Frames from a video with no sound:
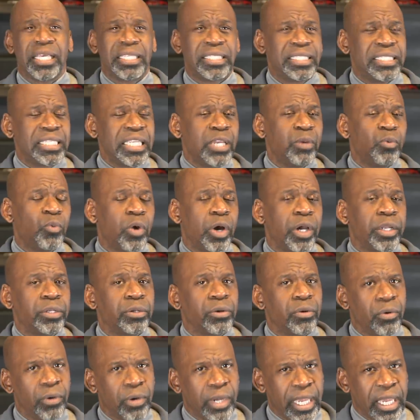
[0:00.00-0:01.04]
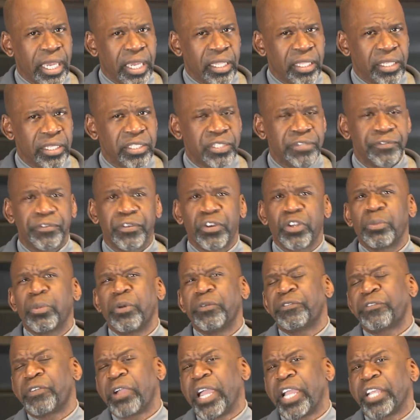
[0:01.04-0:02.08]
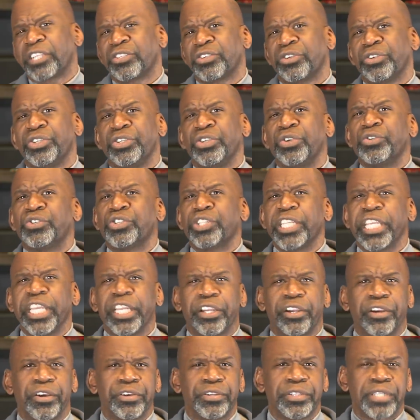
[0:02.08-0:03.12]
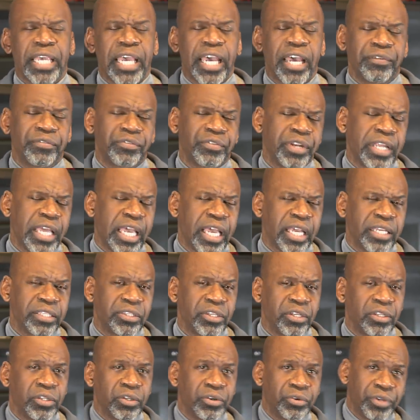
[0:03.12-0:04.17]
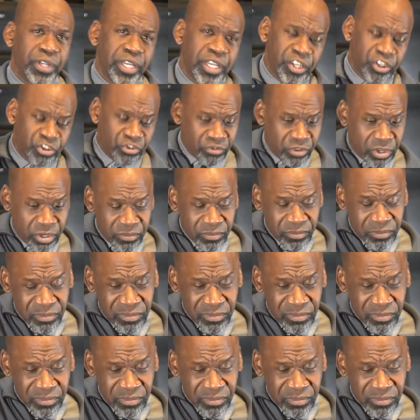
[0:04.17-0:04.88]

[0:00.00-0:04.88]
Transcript: A C1 or atlas vertebral fracture usually occurs after an axial load injury.